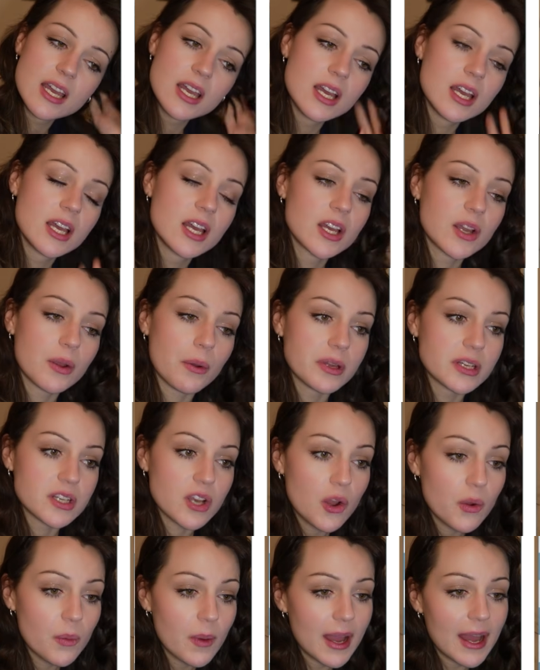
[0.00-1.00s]
going
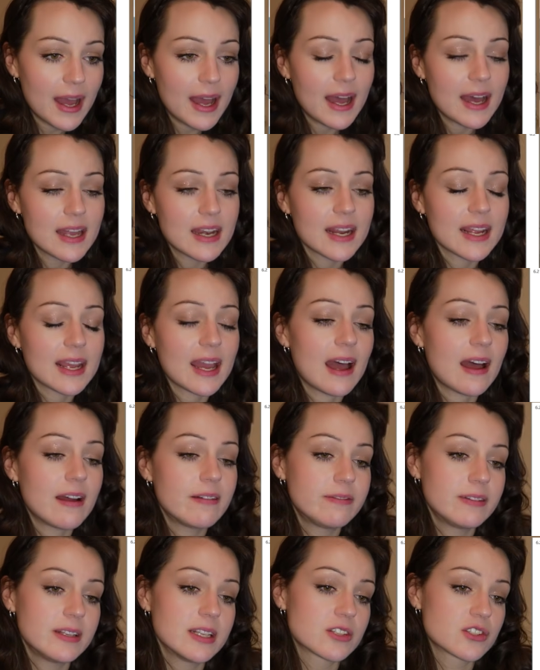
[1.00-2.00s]
nowhere, and I have
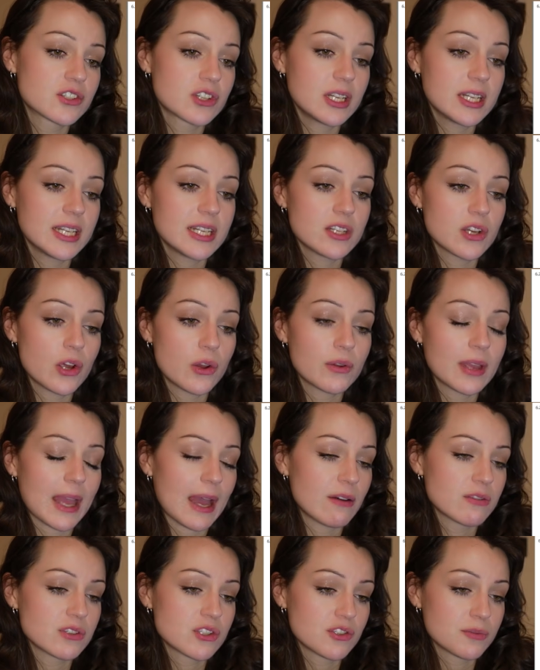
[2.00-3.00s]
literally no
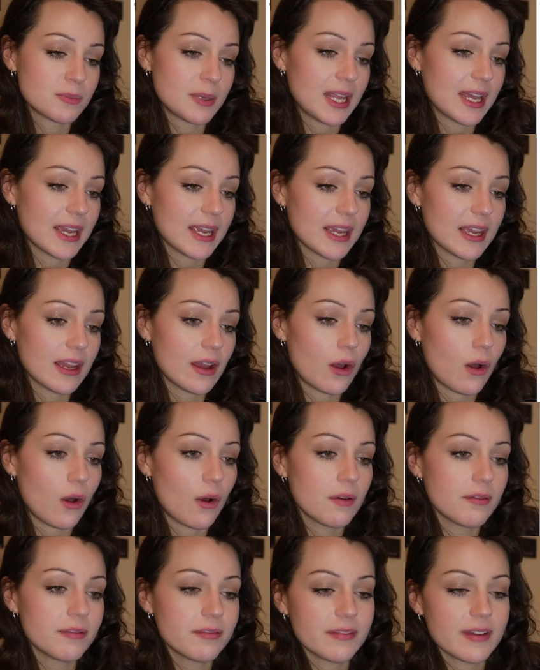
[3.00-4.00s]
counterplay
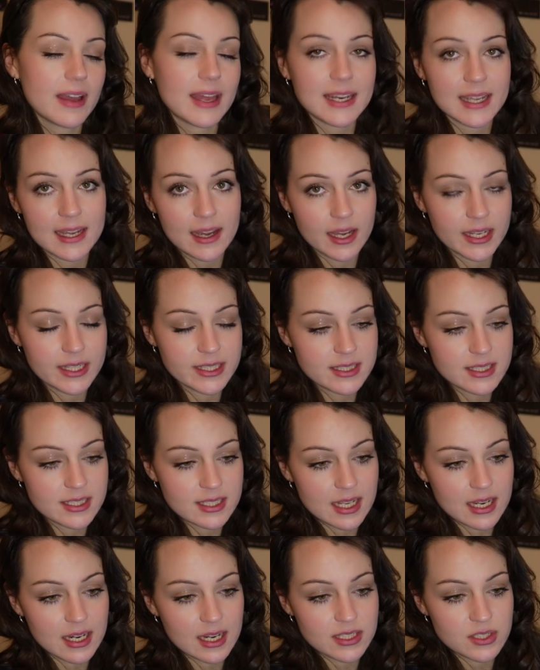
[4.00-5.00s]
of any kind,
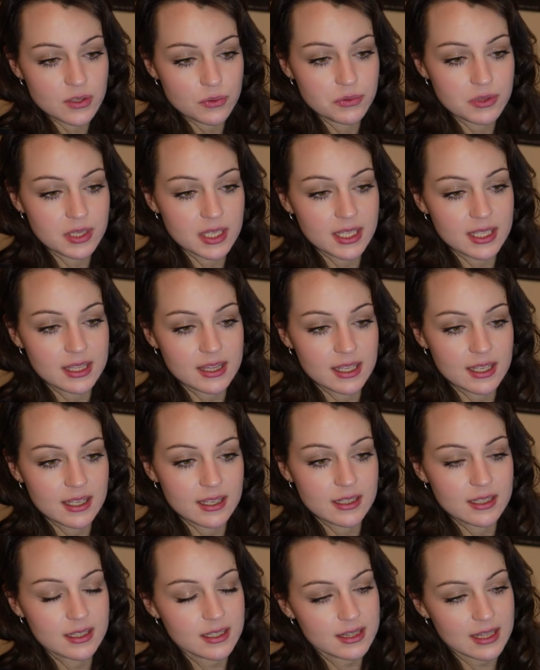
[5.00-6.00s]
and I don't think that
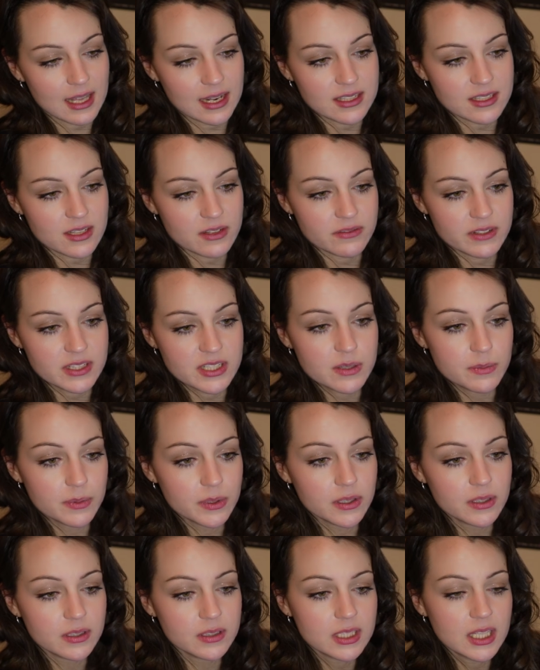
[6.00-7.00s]
that is
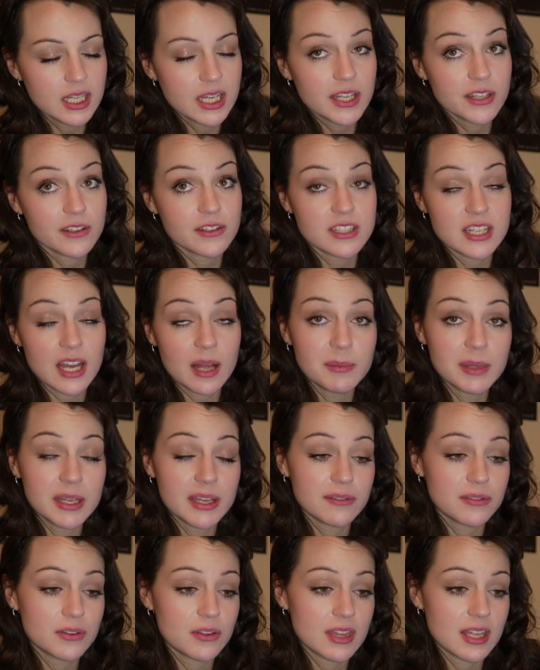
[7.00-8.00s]
unreasonable. You can tell me if
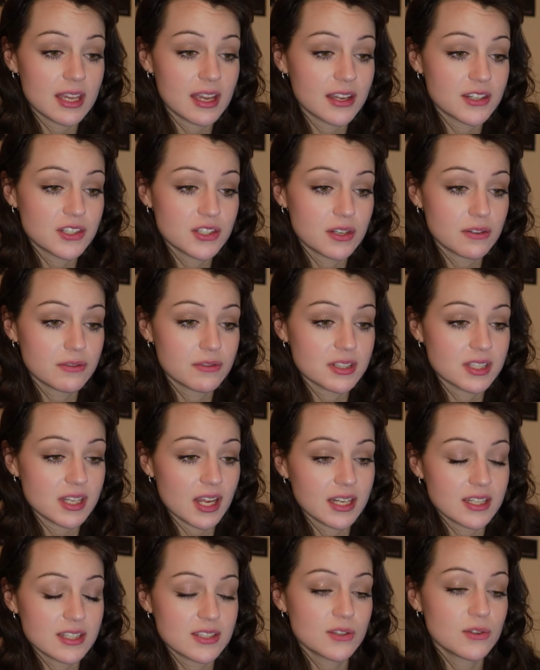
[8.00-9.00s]
you think I should have
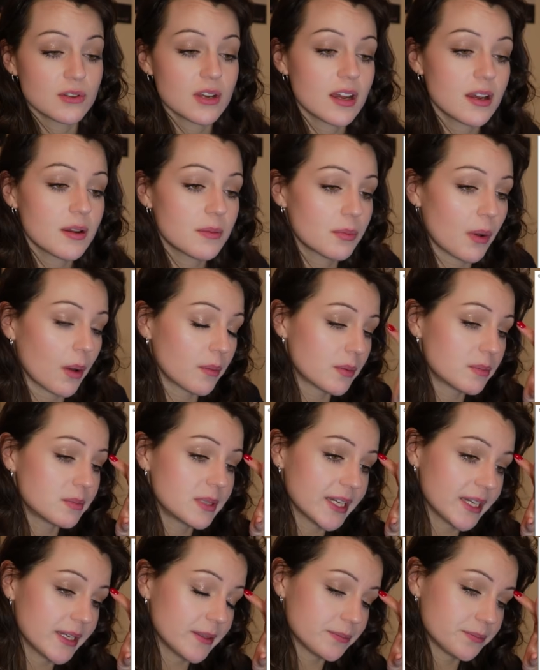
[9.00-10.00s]
resigned sooner,
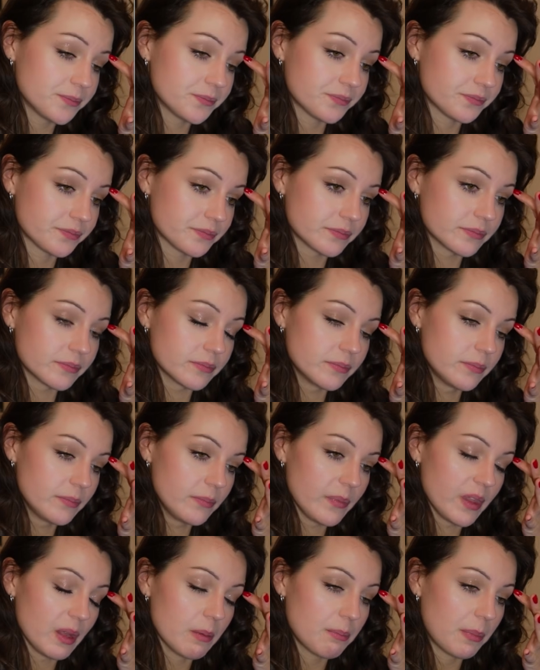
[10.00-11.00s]
probably,
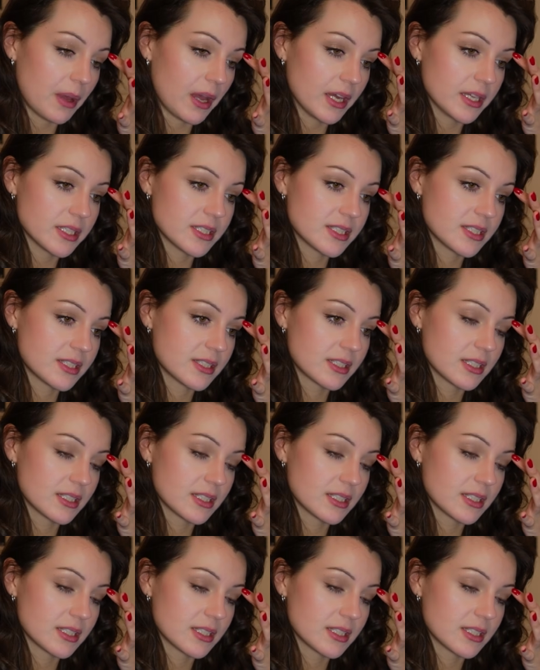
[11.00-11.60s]
but